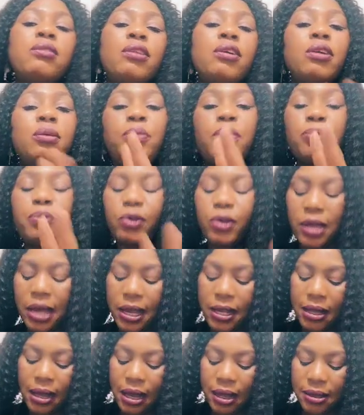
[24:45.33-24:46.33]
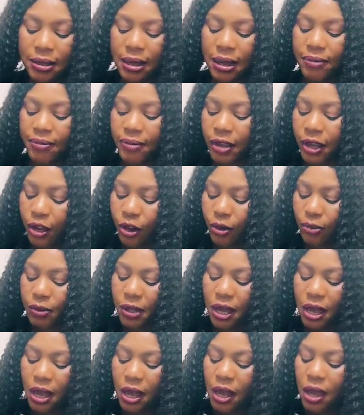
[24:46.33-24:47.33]
3 people like that have
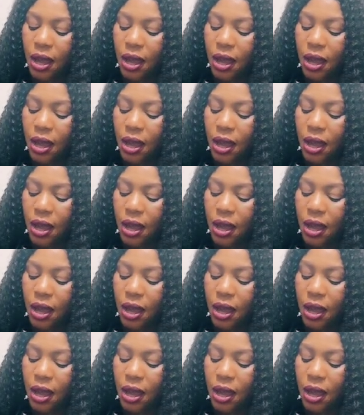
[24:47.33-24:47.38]
helped.